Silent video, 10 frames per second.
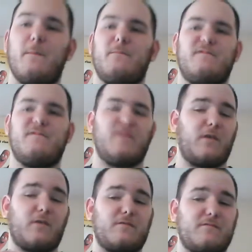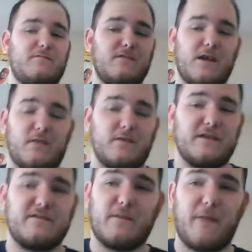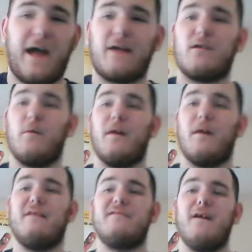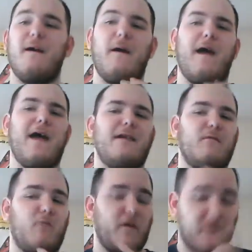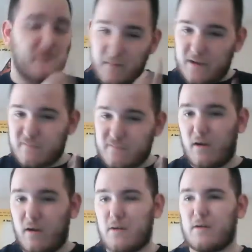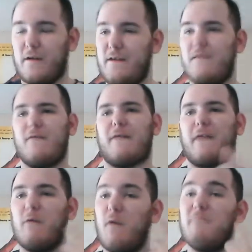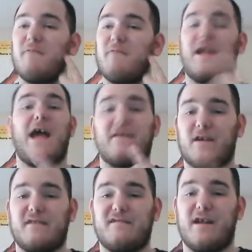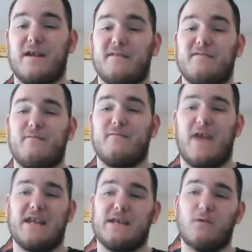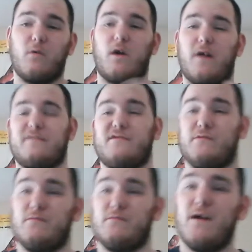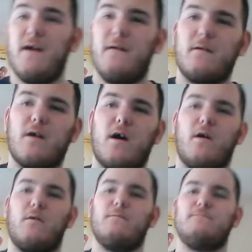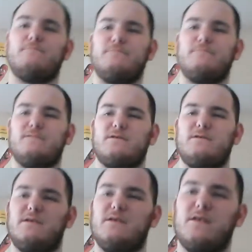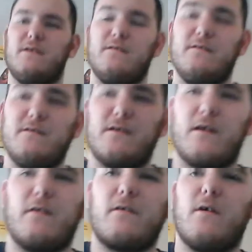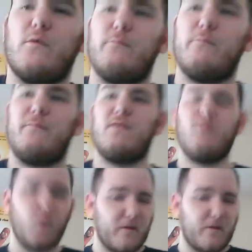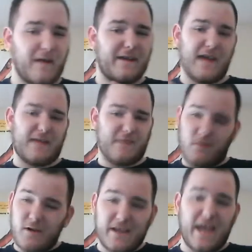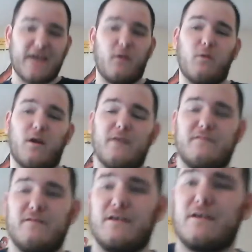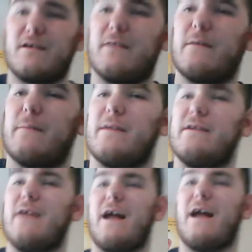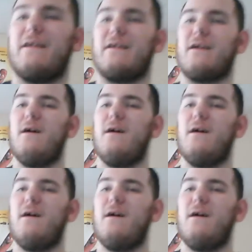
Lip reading: sort of, you know, going to the past so much. And what does make it stronger is the fact that one thing had not changed that he hold on to. Go, you know, go more like gang, but Koi K hold on to it in the same way, but you gotta let go